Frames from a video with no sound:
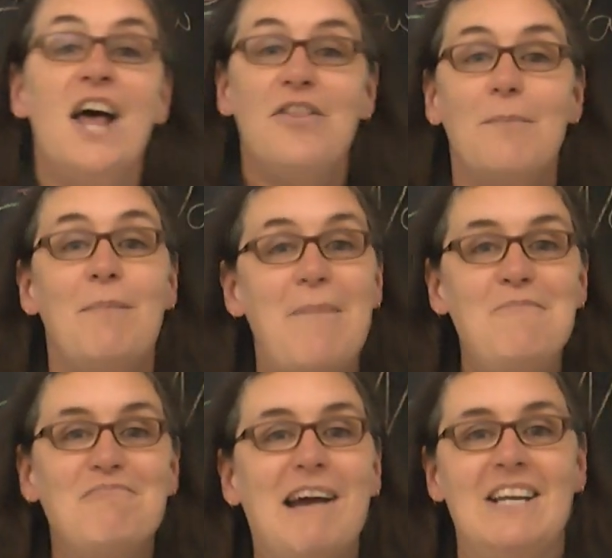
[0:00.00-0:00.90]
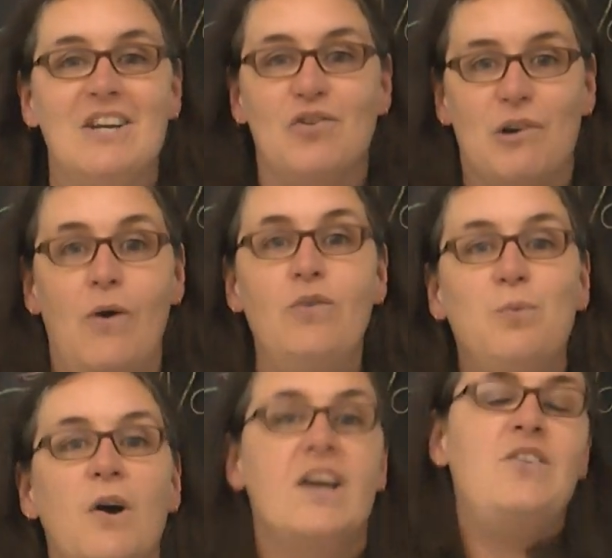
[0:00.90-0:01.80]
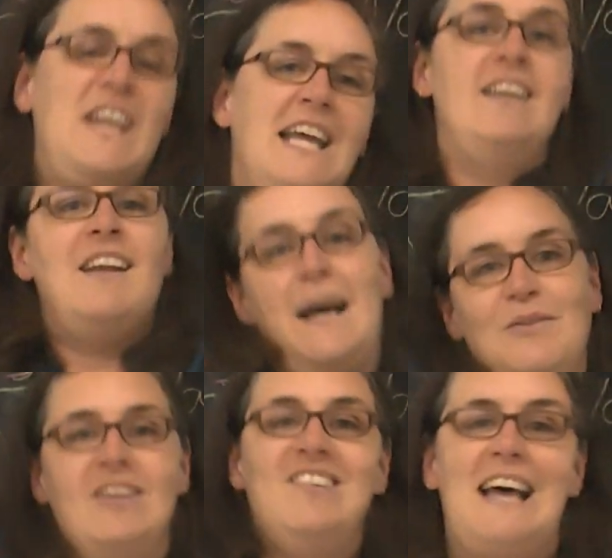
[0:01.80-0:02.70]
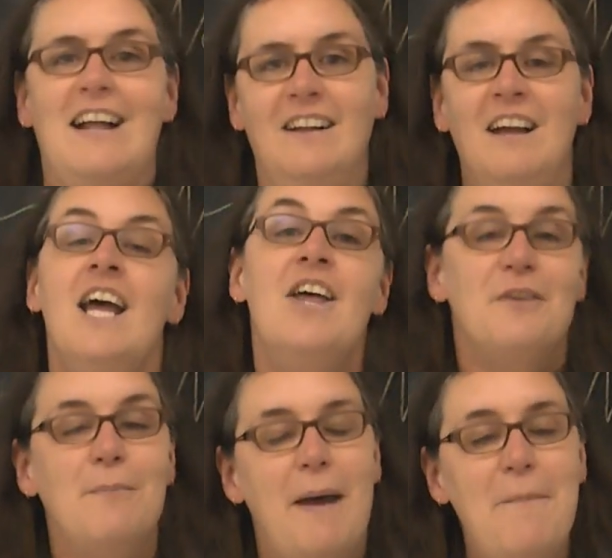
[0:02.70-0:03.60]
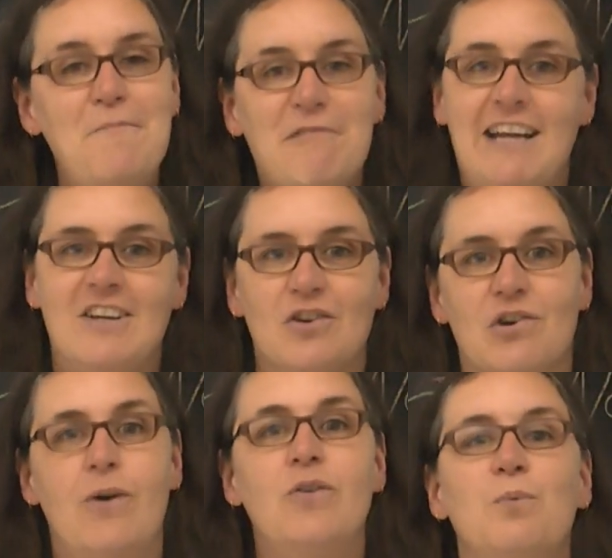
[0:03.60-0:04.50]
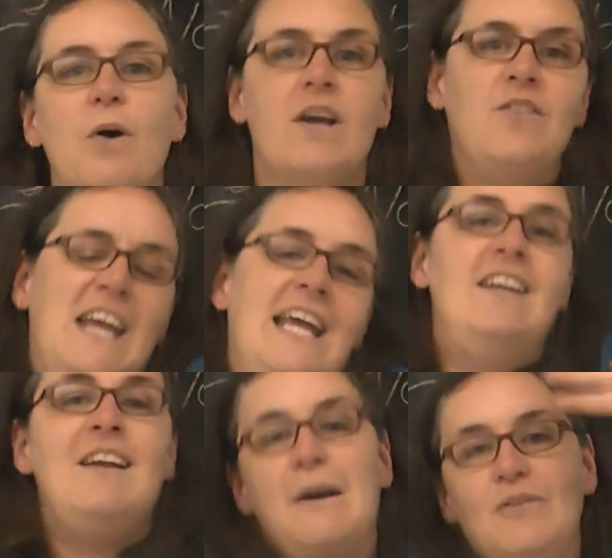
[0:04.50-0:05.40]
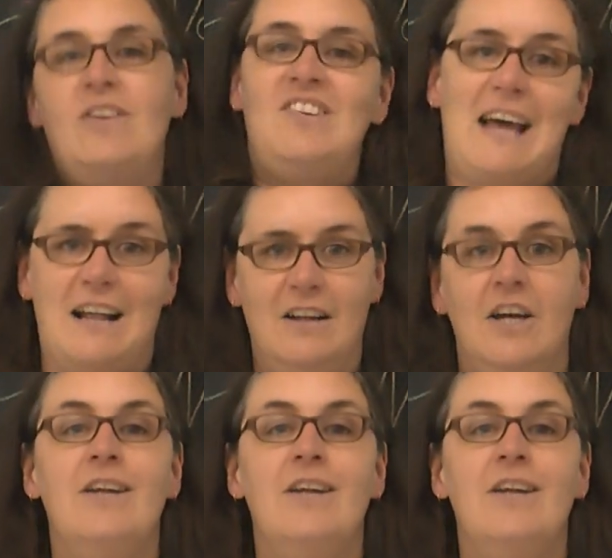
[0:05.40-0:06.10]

The membrane controls what goes in and out of the cell. The membrane controls what goes in and out of the cell.